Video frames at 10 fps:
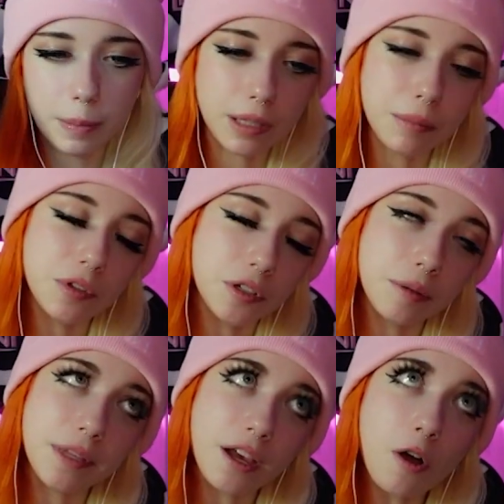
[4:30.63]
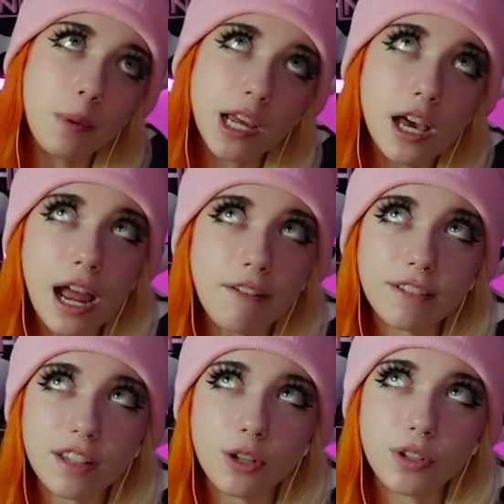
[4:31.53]
and they're gonna be like, oh my god, I haven't
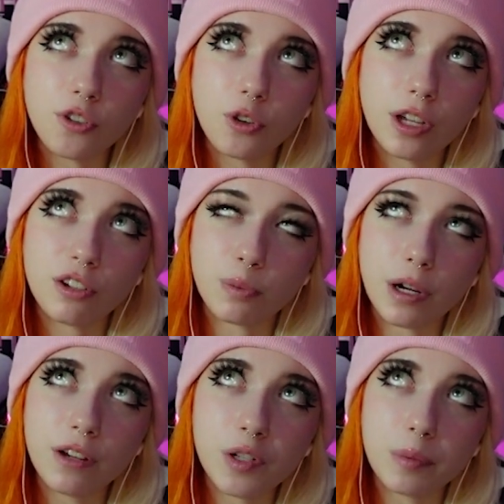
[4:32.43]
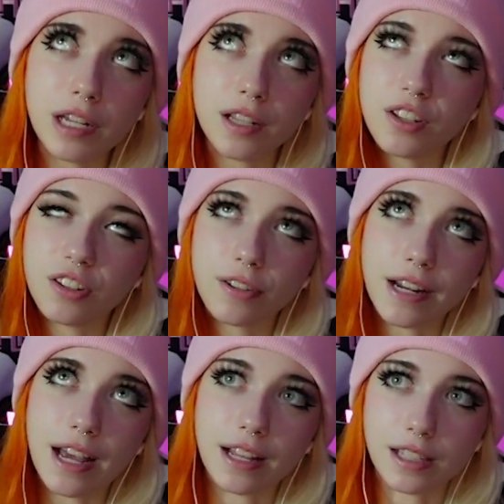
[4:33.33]
seen you in 2 years. Where have you been? And then they're gonna
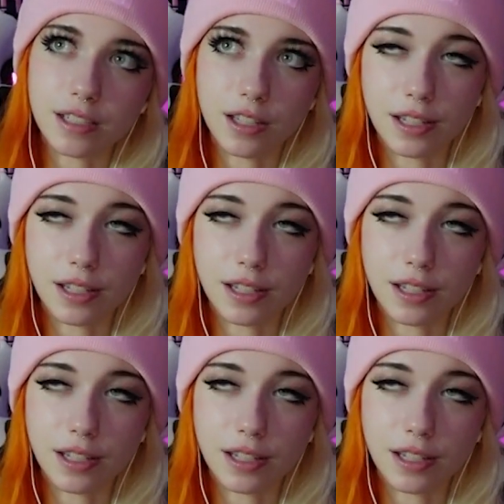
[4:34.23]
act like nothing ever